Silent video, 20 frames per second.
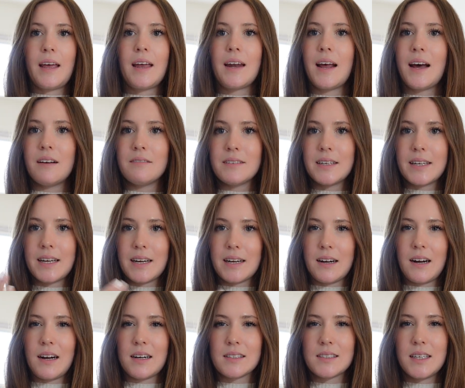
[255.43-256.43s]
and have like a
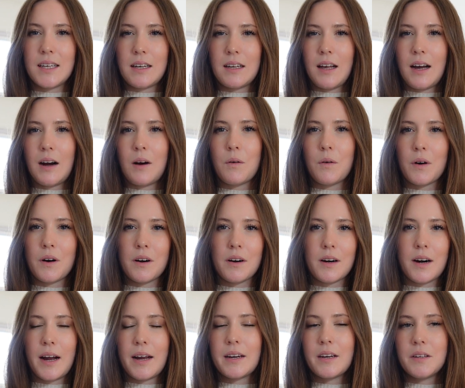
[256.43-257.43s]
cocktail
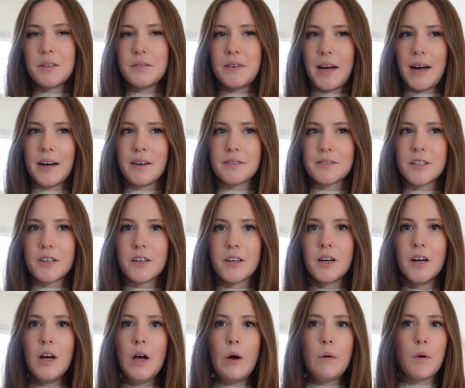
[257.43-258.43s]
hour kind of after